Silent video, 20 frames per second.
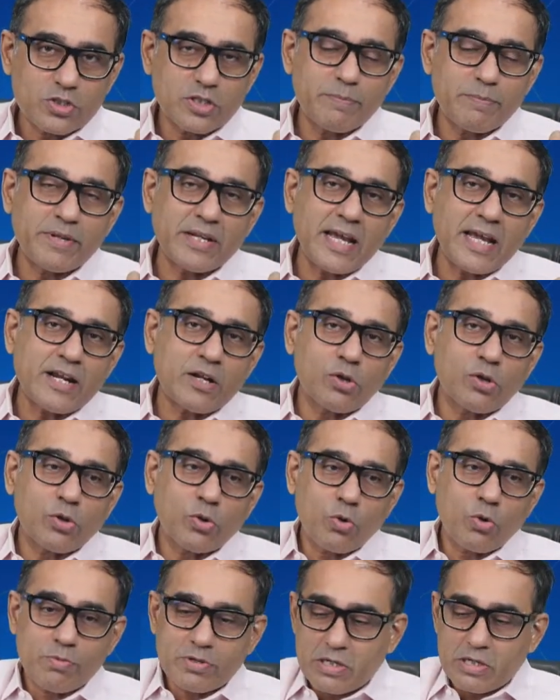the benign
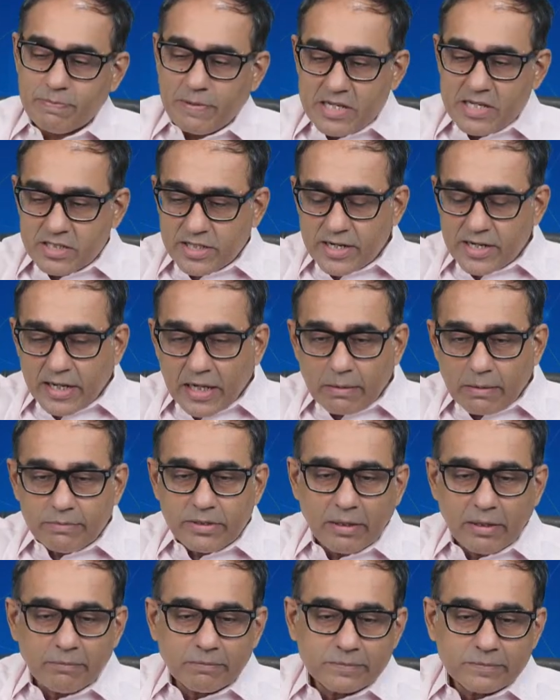raw material price did help
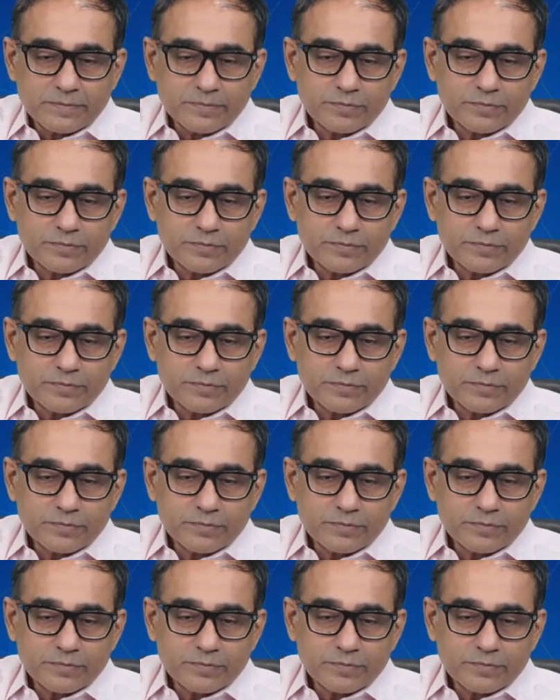them.